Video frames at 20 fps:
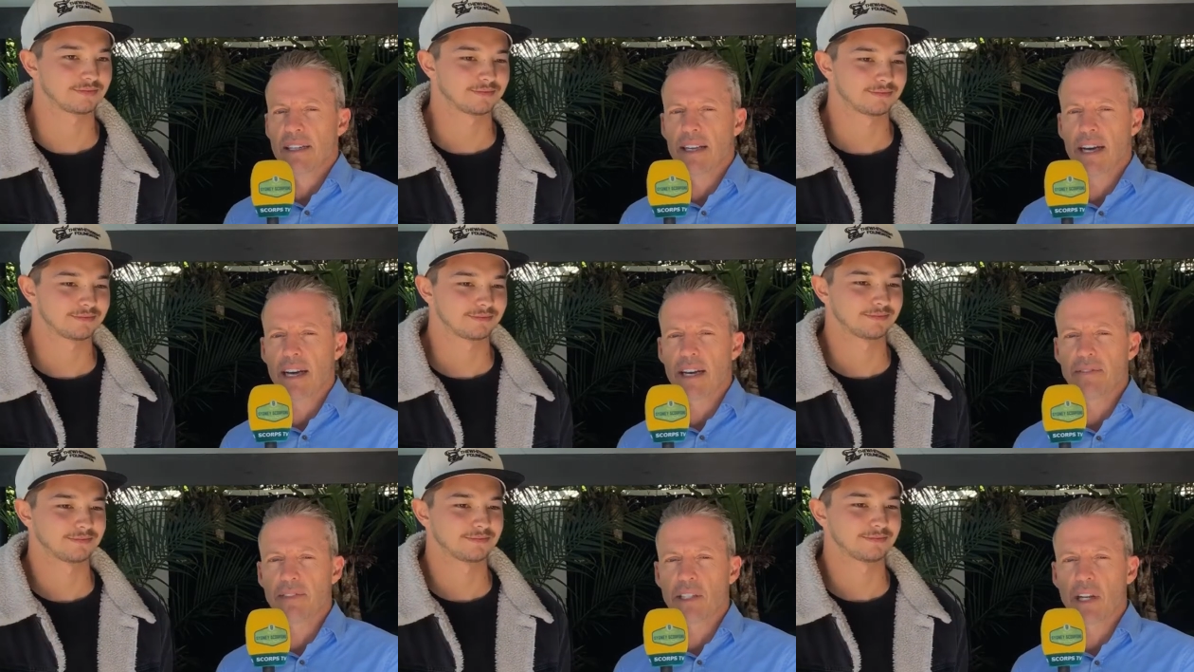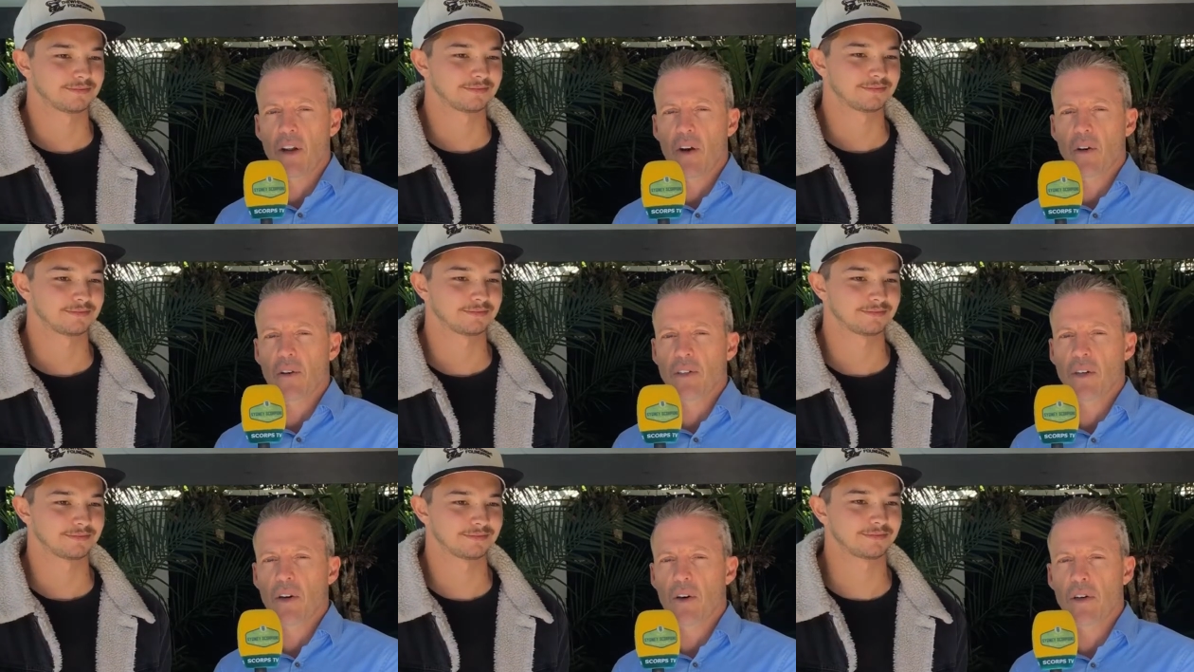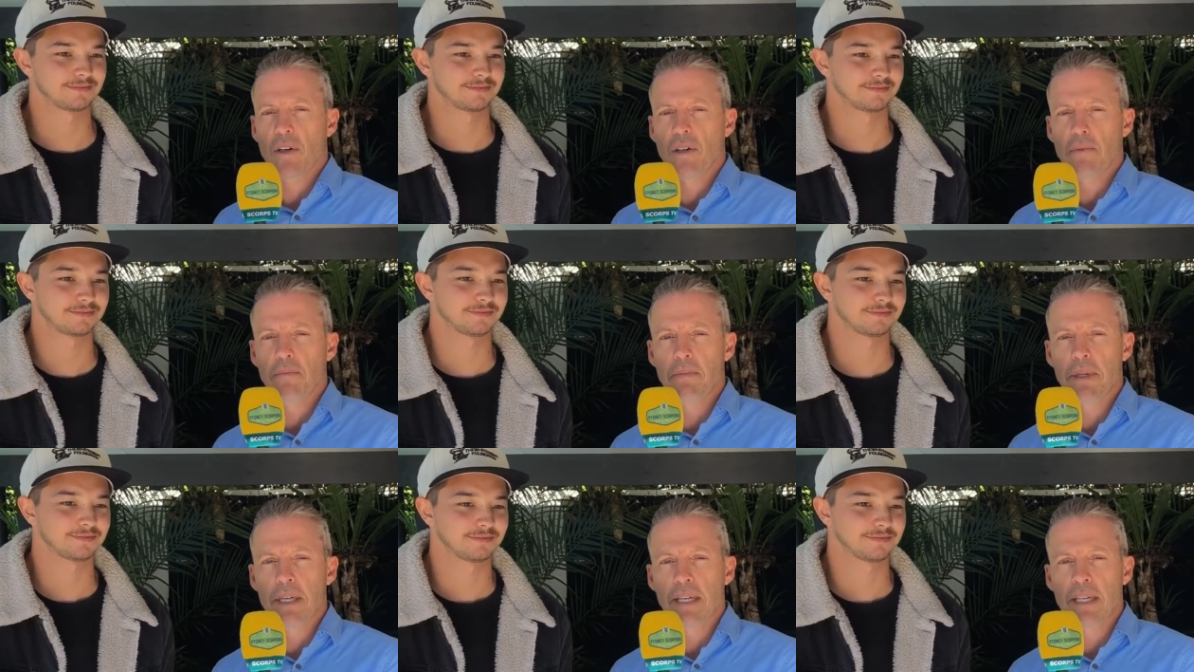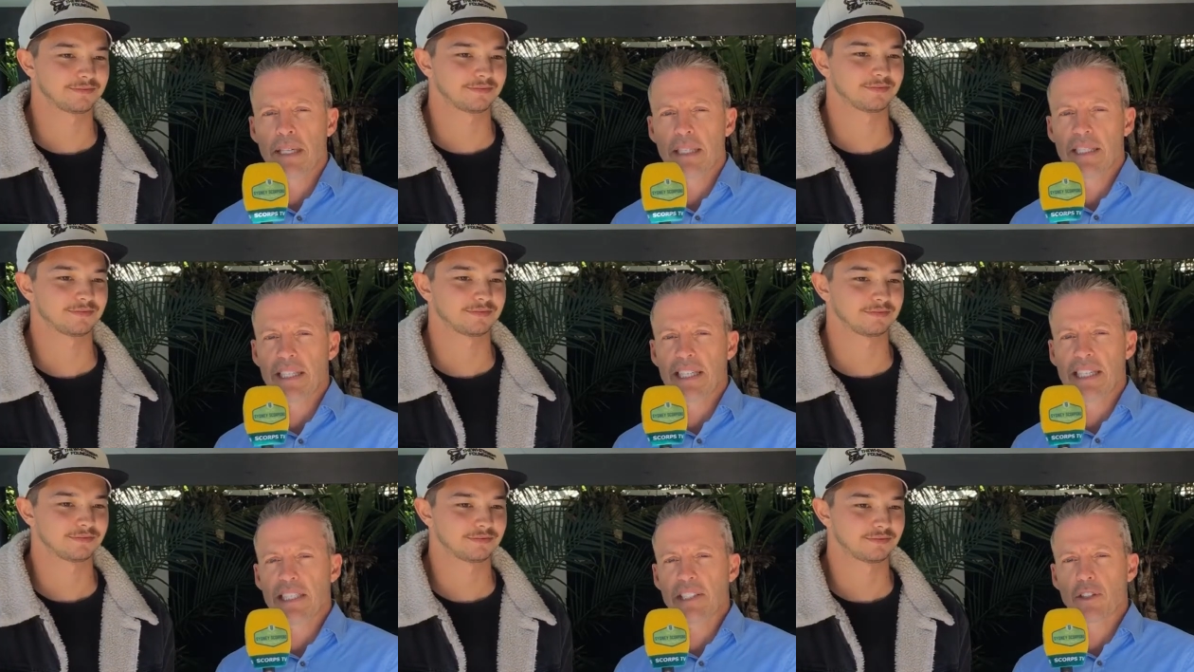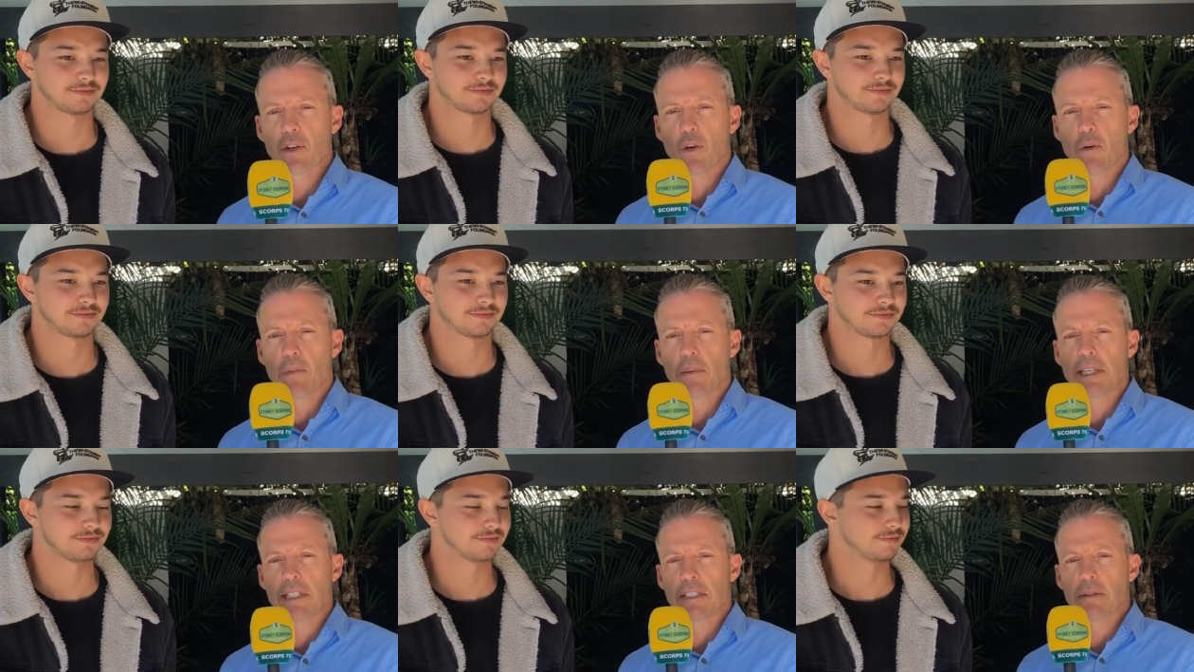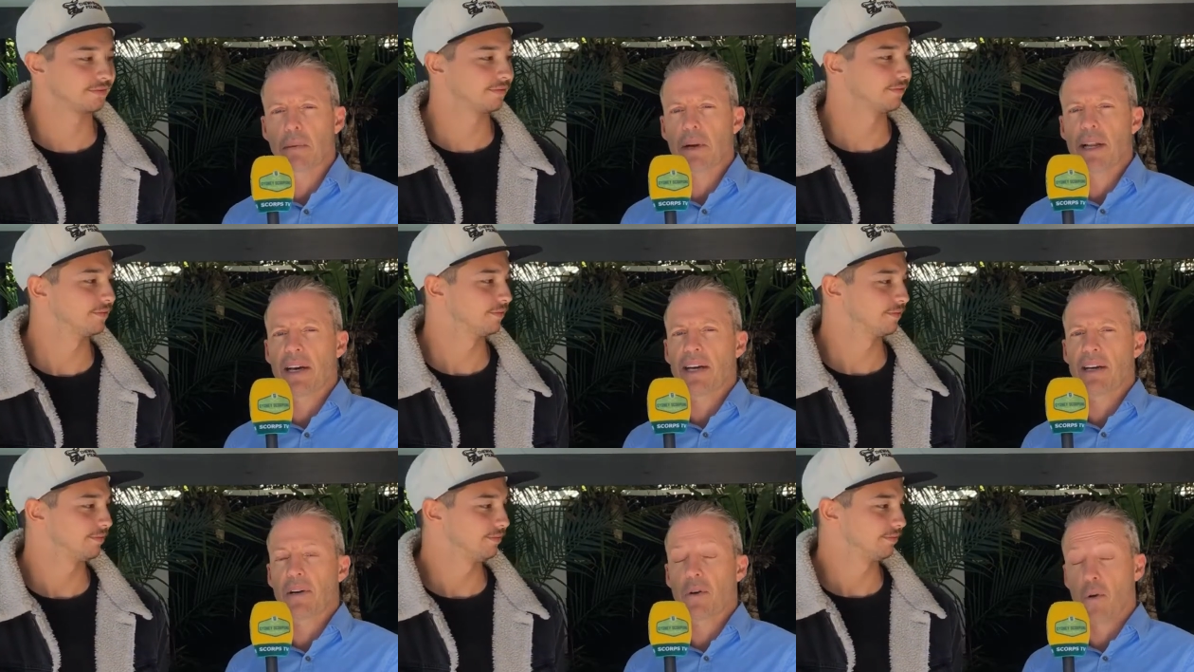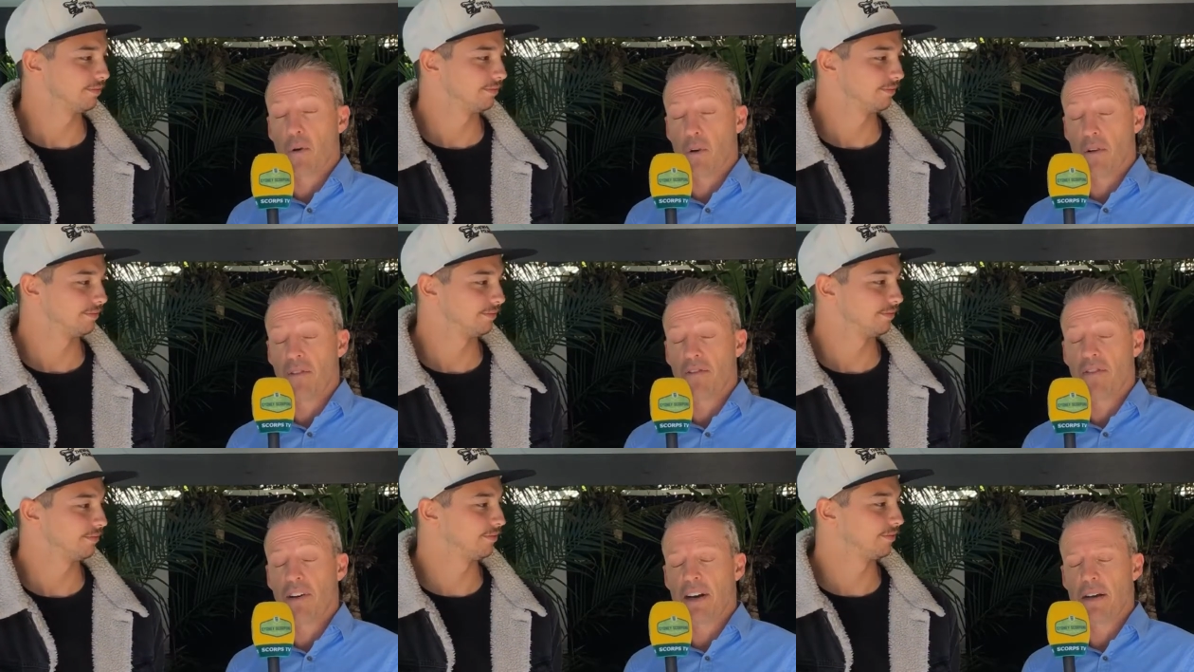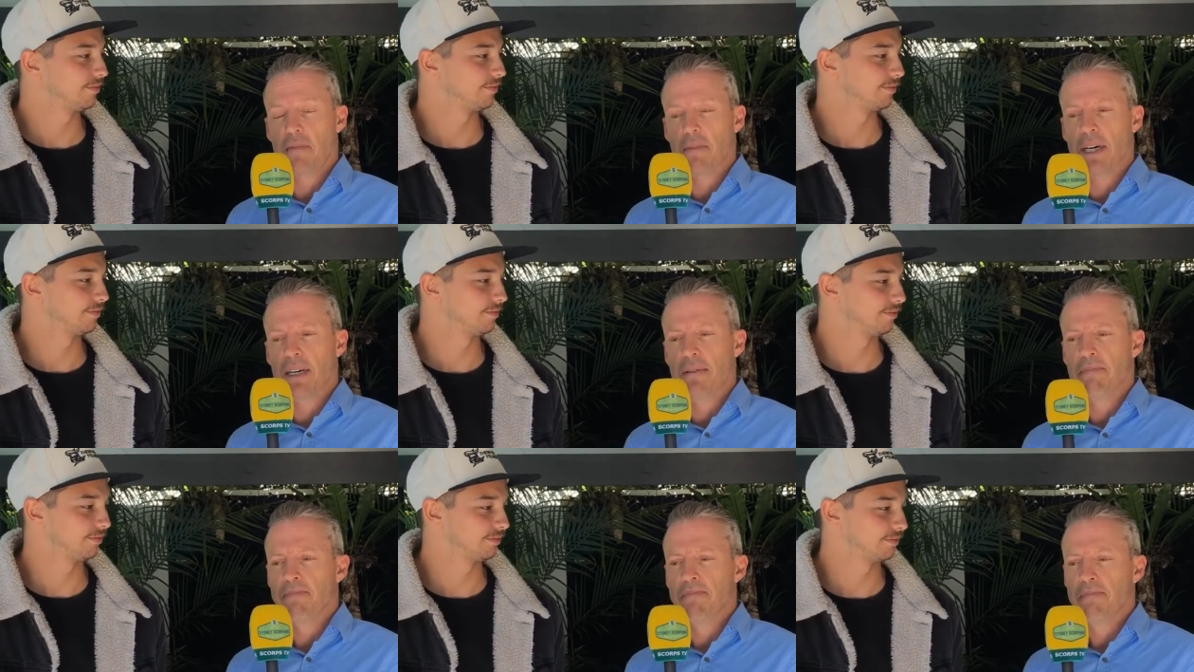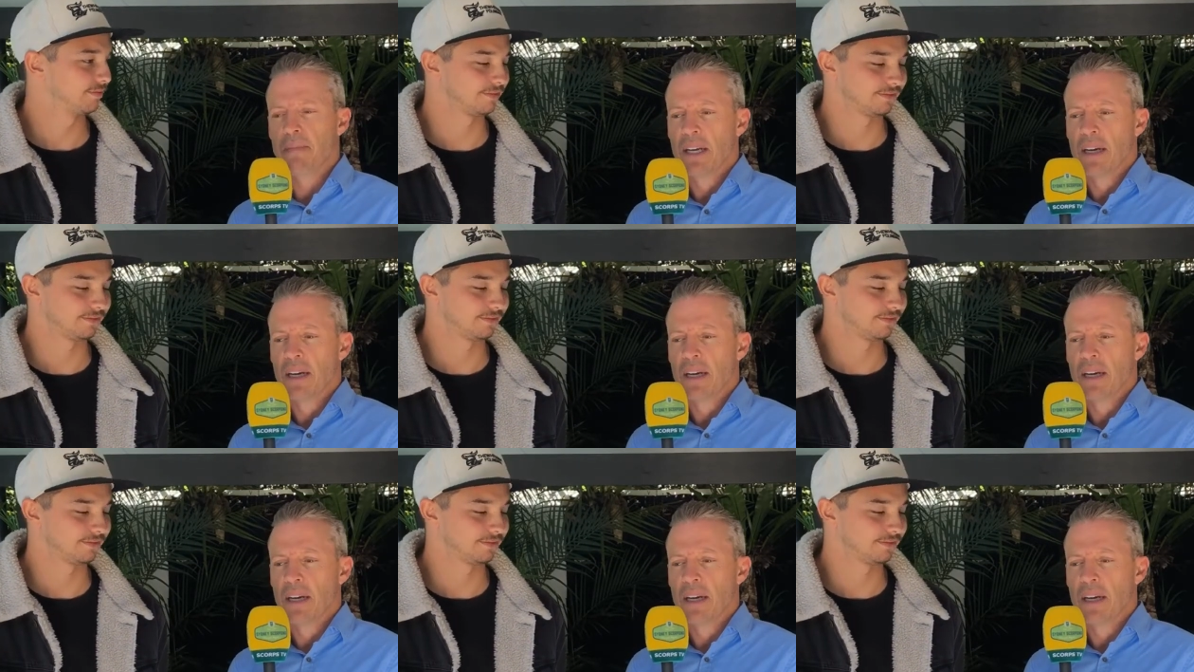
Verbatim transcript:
Speaker 1: Dave's a long-time uh, Sydney Scorpions player, Hall of Famer.